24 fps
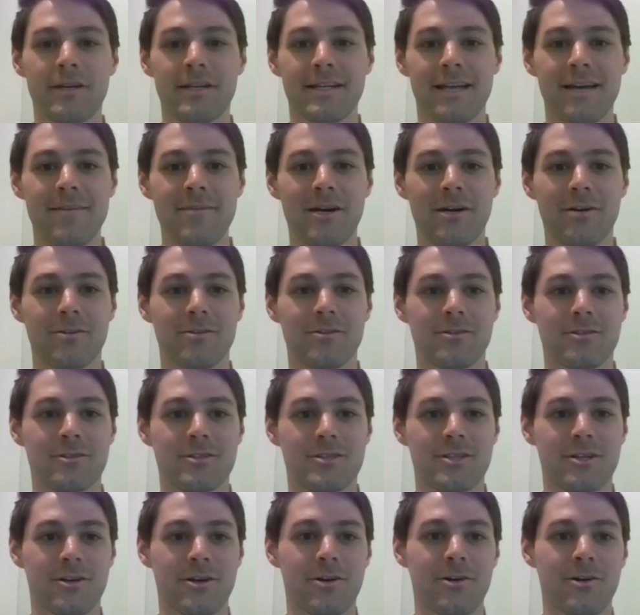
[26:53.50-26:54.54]
a demo.
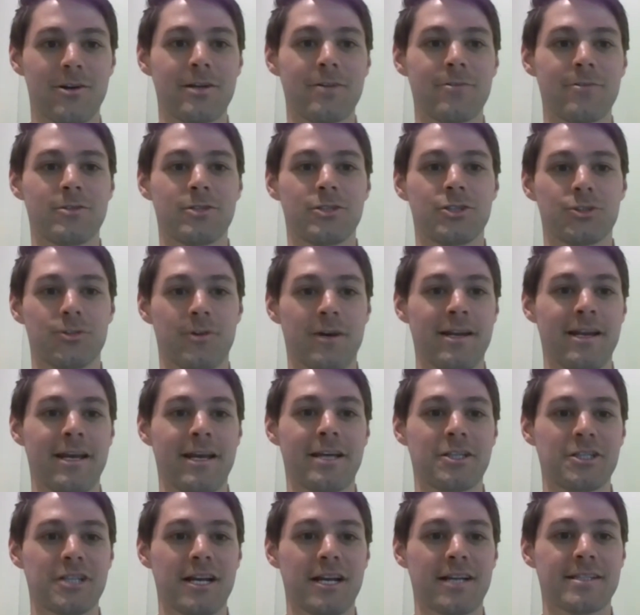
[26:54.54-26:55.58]
So go to
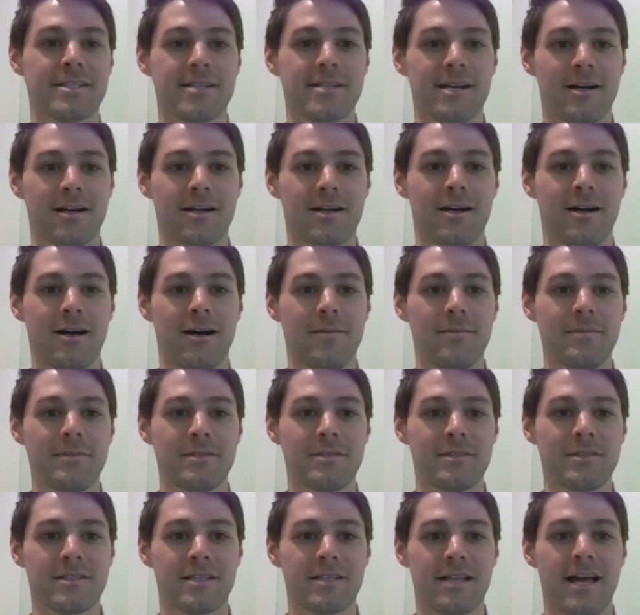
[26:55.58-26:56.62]

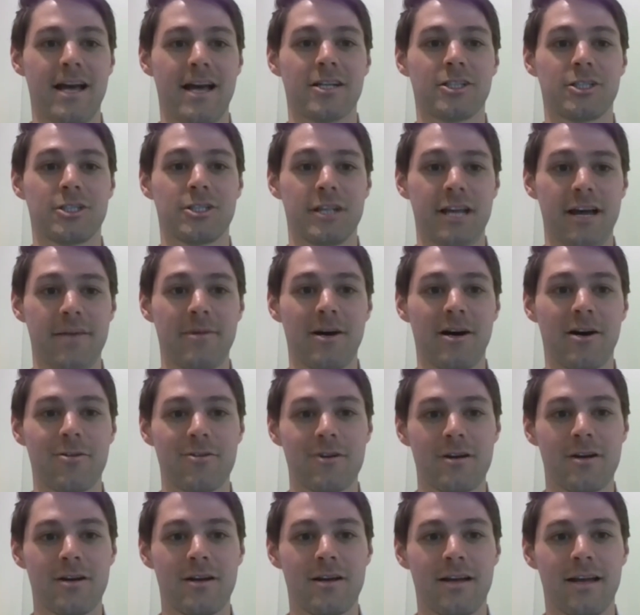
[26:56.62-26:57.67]
joinajax.com/demo